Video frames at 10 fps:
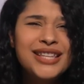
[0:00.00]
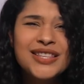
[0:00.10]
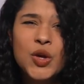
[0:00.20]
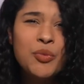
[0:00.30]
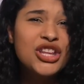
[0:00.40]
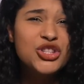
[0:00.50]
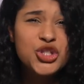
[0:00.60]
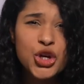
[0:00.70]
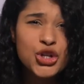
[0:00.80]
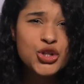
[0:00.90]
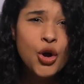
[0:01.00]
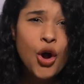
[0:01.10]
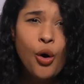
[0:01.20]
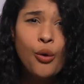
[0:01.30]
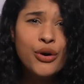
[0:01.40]
at someone in church
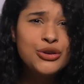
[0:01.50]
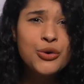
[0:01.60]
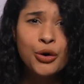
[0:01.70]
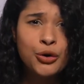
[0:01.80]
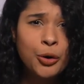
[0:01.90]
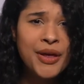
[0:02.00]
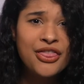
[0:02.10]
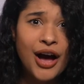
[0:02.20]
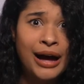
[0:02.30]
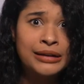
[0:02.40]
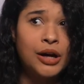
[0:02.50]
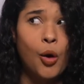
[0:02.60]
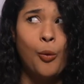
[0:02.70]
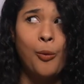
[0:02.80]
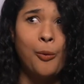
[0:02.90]
or in your group and thought,
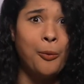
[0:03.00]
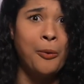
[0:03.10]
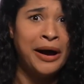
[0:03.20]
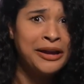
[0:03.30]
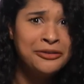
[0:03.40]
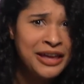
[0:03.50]
why are they